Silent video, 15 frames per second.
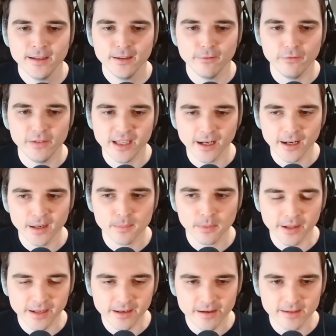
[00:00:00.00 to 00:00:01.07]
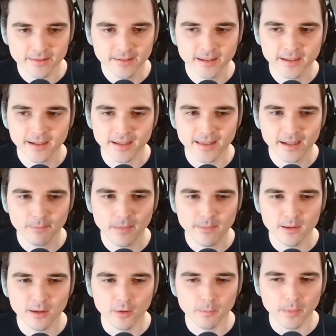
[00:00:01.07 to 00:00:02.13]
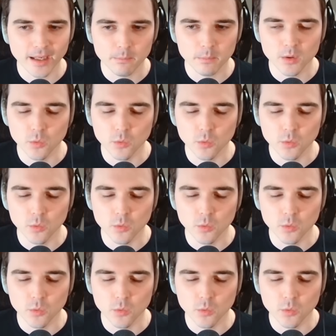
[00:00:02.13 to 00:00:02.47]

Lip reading: VR players. I think maybe there might be